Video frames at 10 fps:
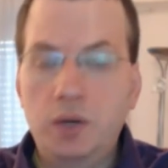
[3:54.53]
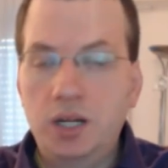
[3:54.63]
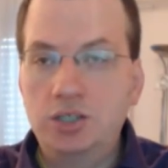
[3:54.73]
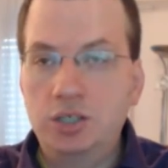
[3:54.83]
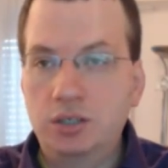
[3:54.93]

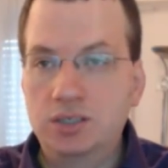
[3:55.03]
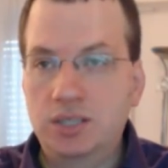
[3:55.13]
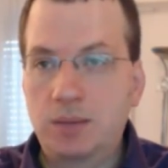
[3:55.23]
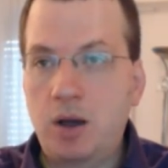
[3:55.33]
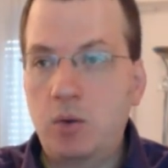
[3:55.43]
religion is
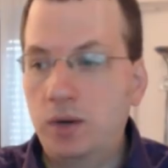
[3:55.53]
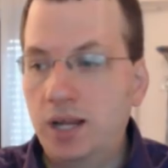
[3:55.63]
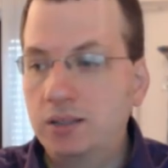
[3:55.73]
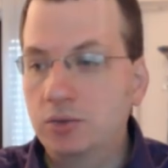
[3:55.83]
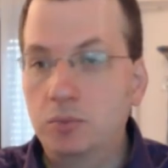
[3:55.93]
somehow
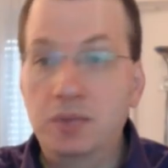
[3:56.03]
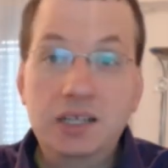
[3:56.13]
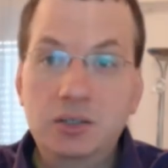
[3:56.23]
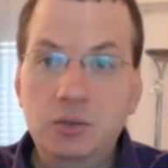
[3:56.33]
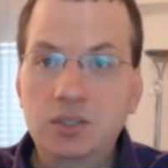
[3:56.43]
related to
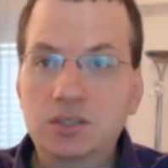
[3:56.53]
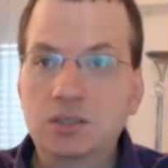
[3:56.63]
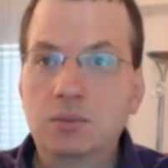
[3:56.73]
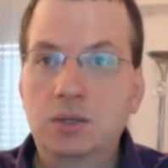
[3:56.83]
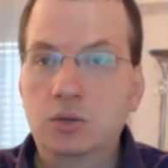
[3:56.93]

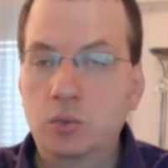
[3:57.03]
militarism and